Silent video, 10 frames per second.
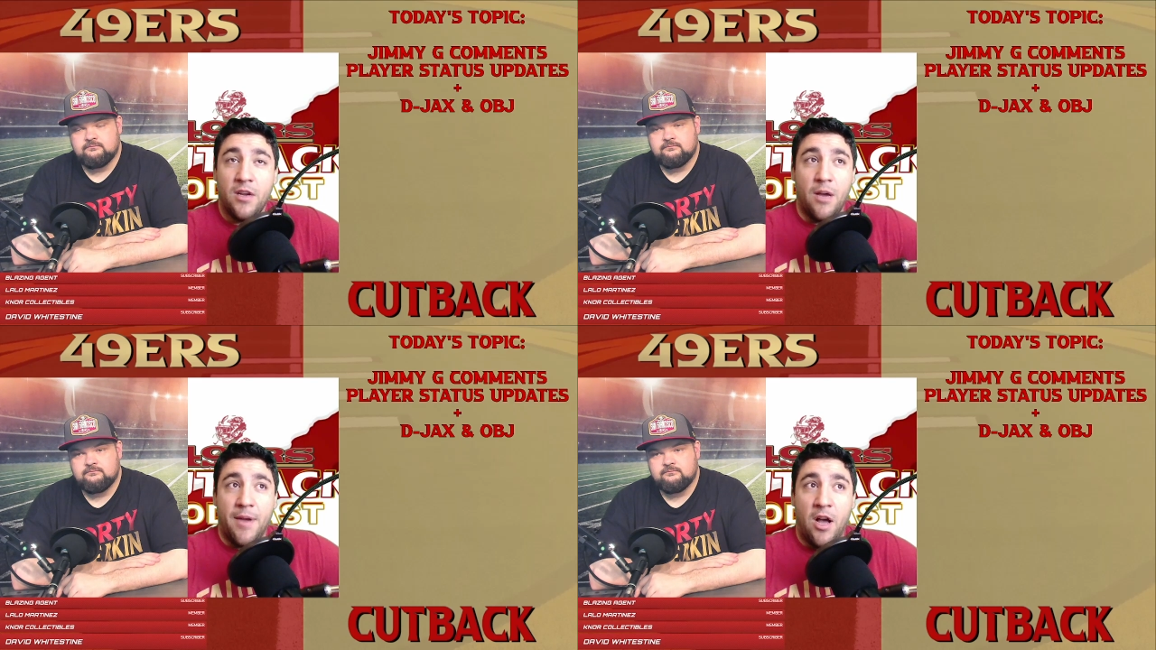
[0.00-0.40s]

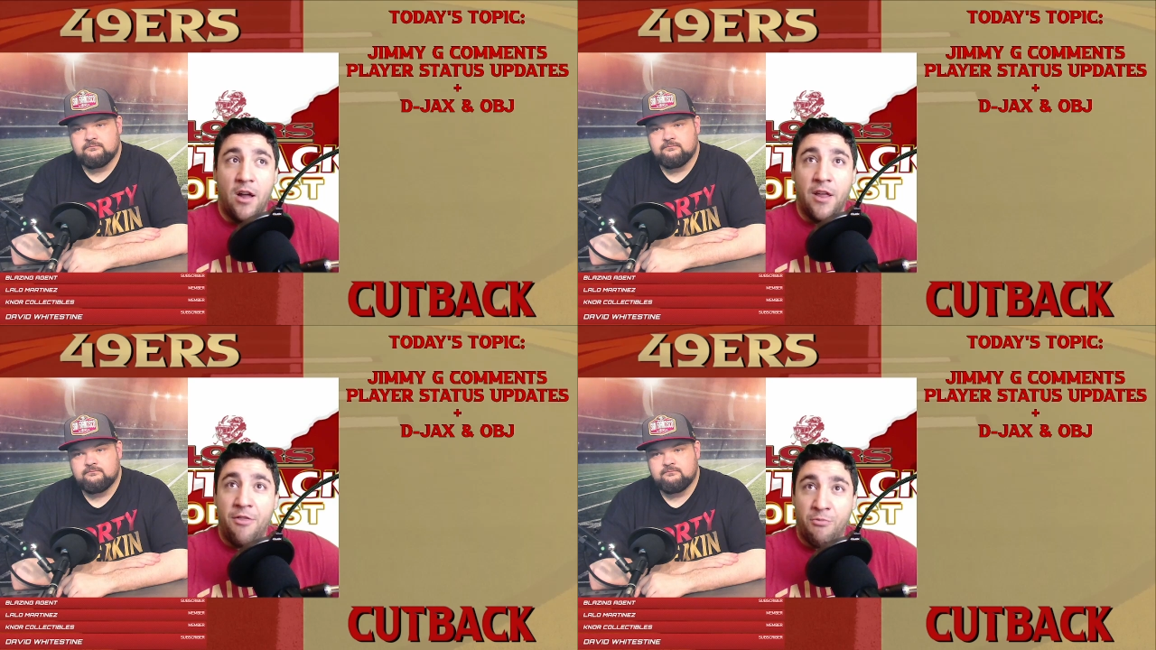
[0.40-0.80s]
Speaker 1: coming
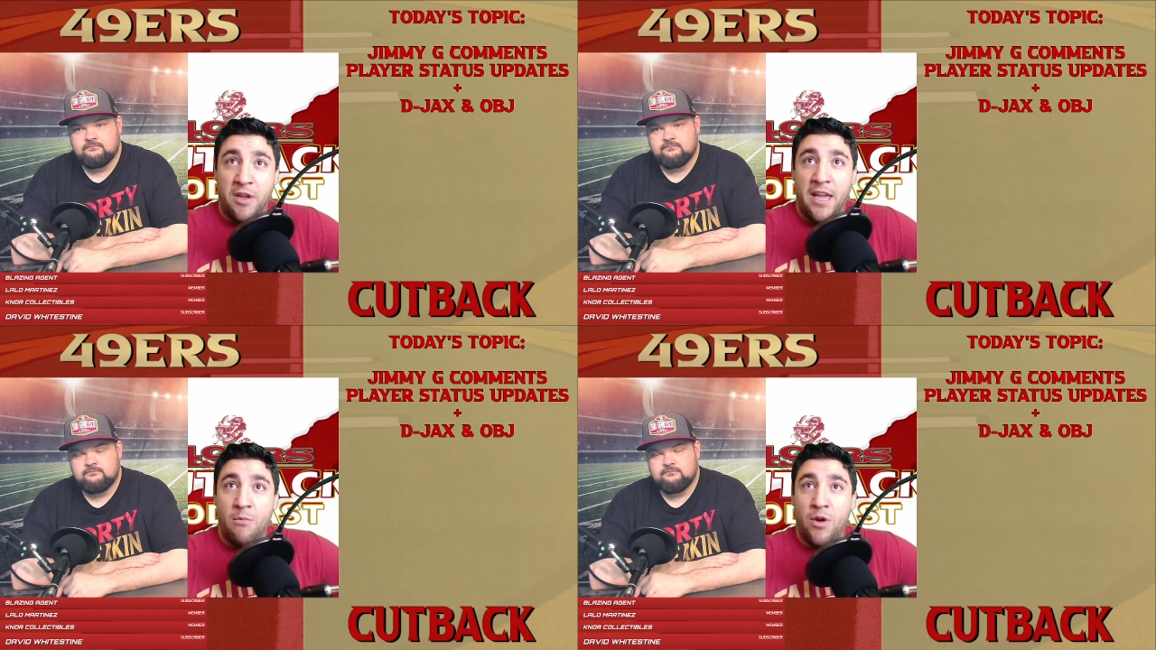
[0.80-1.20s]
on a three
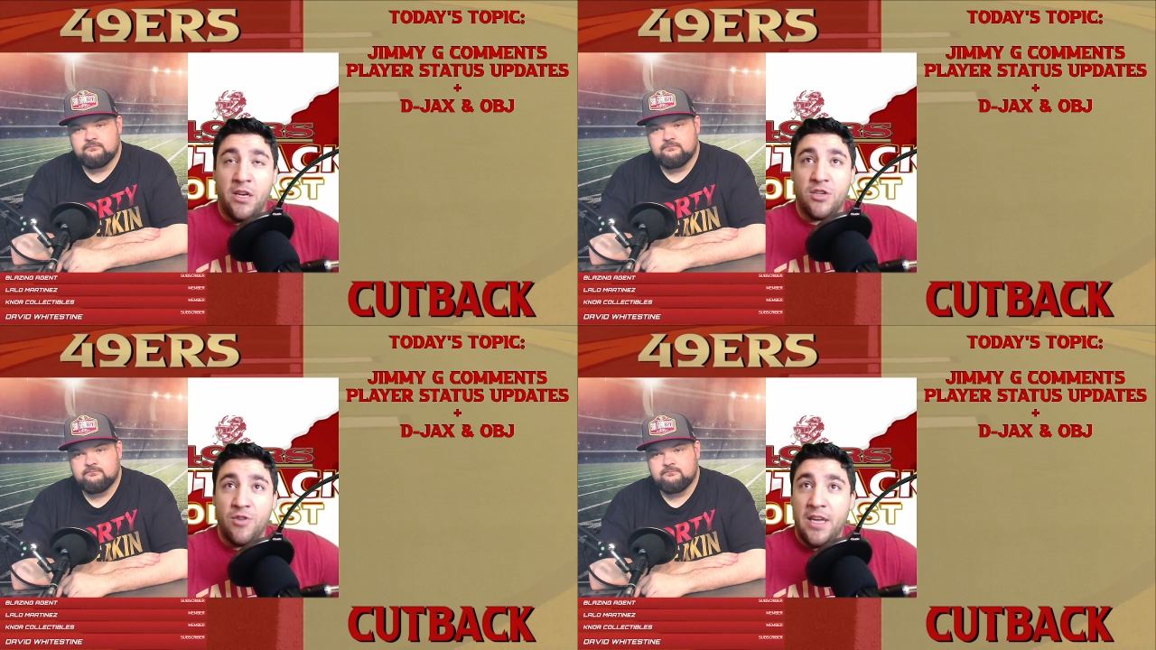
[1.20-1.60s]
game
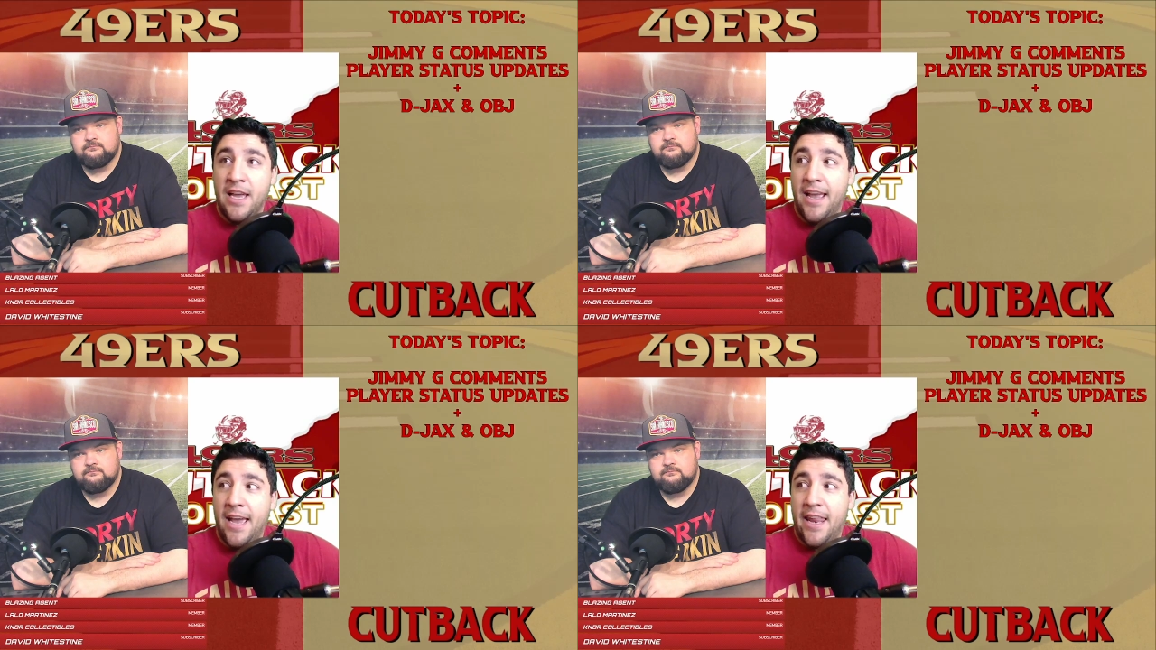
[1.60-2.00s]
winning streak
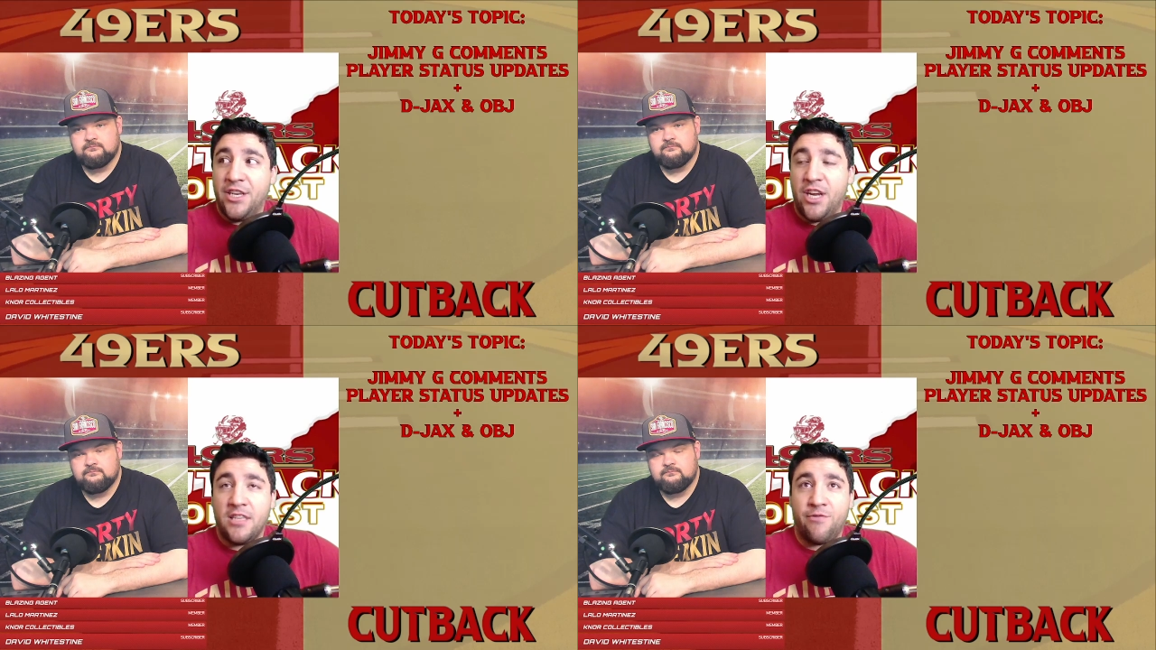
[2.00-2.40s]
and a
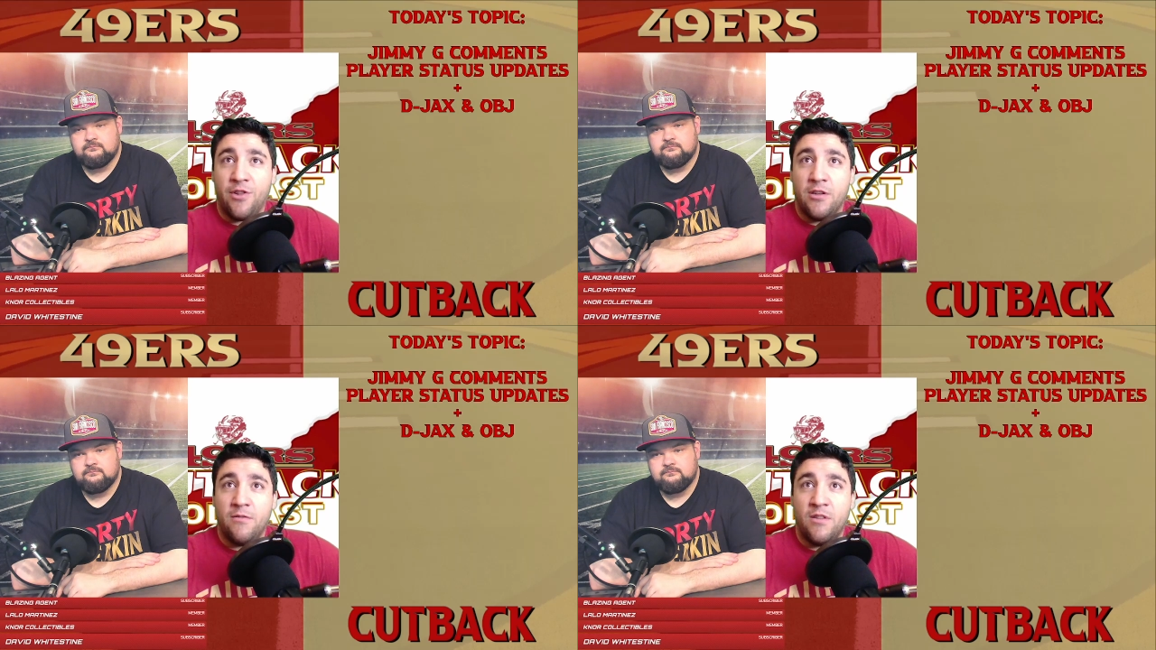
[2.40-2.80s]
chance for the,